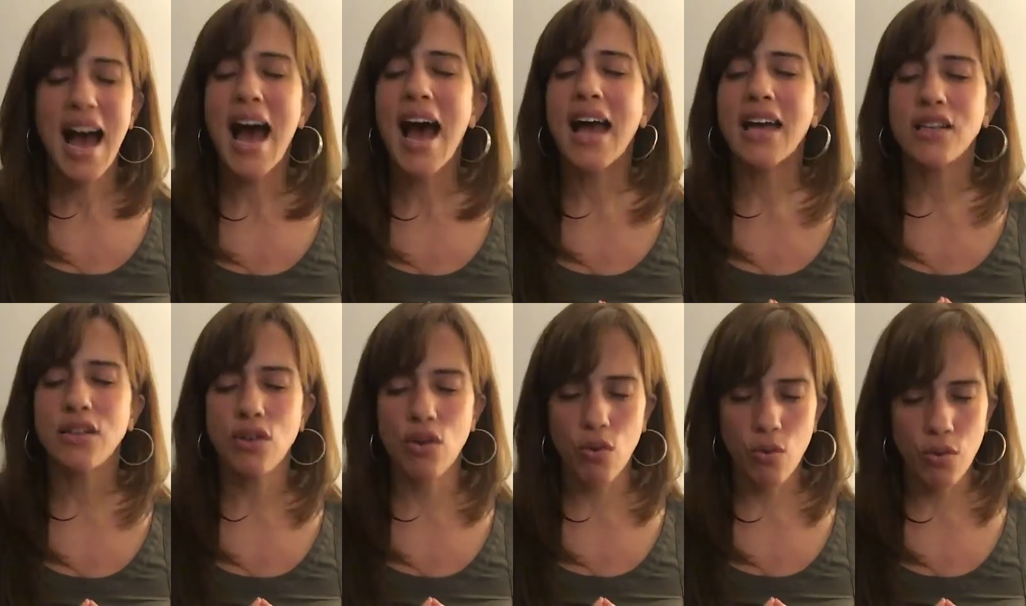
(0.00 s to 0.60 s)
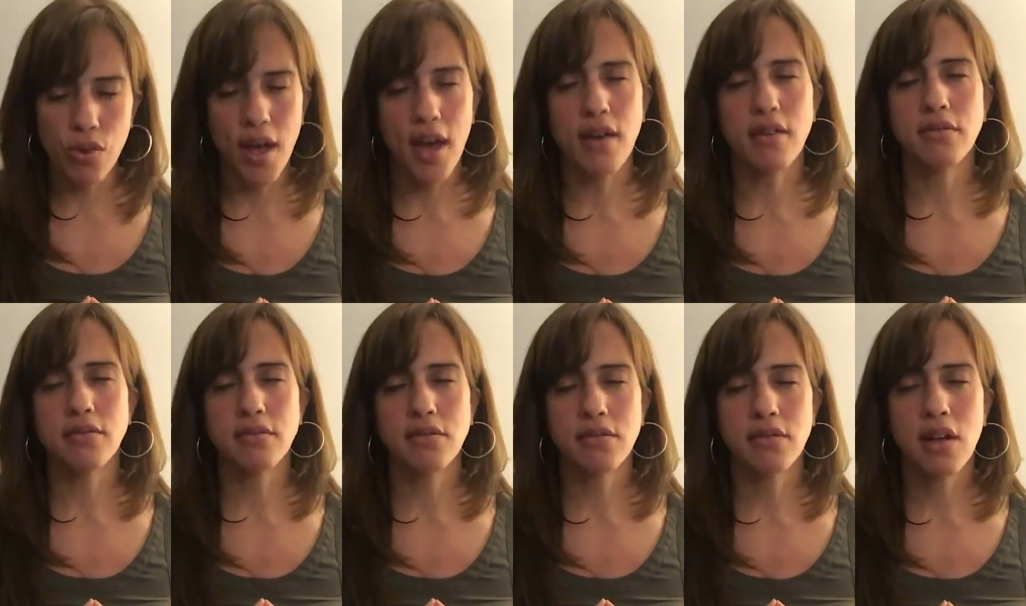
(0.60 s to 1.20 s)
I know that.
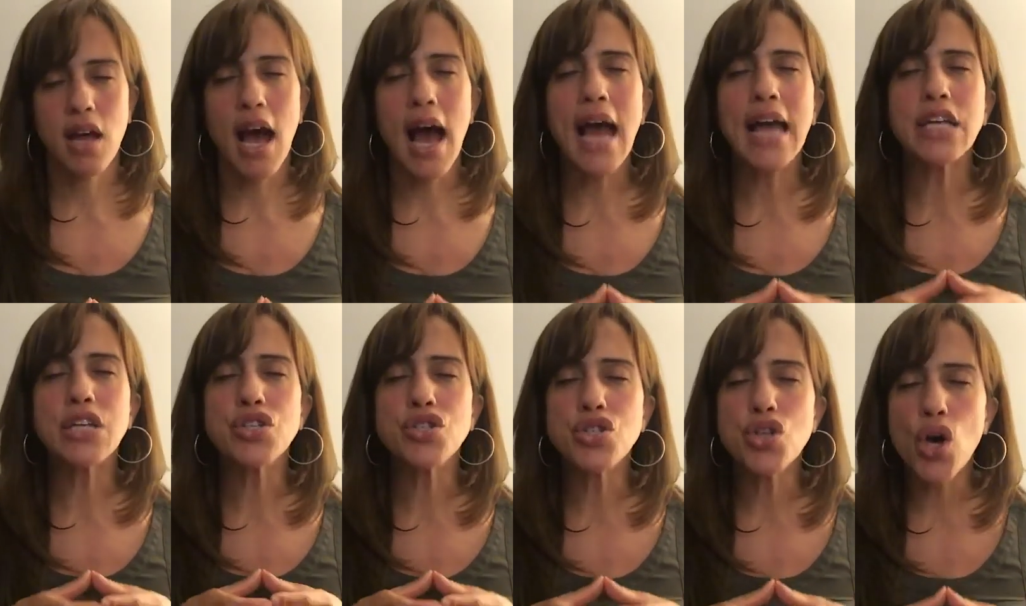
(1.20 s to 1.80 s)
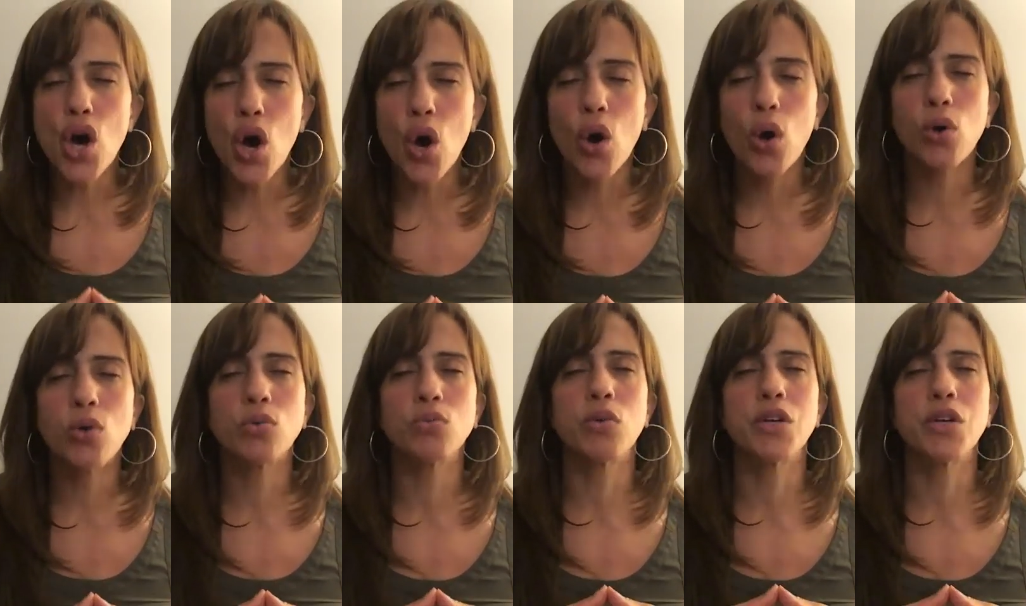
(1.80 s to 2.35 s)
I know